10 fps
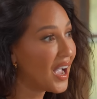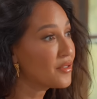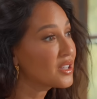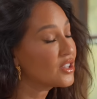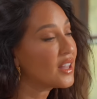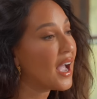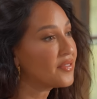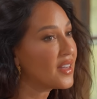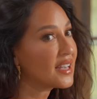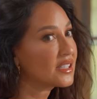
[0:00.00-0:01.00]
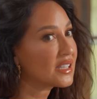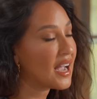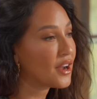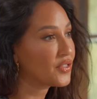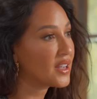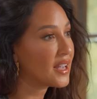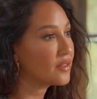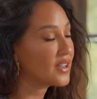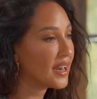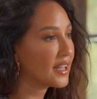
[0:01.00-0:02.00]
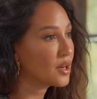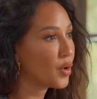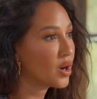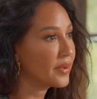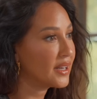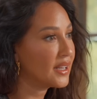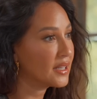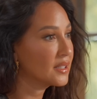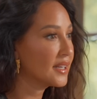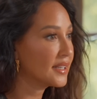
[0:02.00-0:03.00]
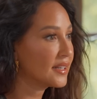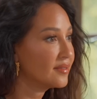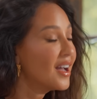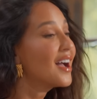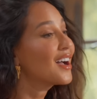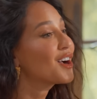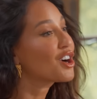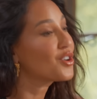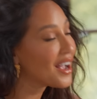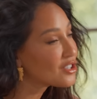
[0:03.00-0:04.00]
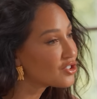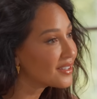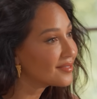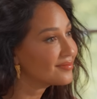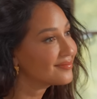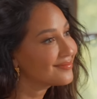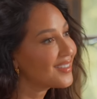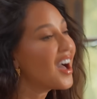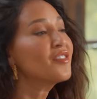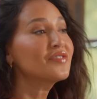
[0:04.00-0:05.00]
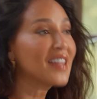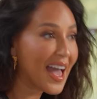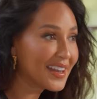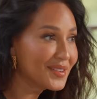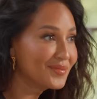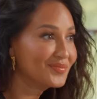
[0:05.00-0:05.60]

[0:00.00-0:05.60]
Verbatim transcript: I really think I think Iz and I are thinking of getting an apartment in London. Correction, a flat.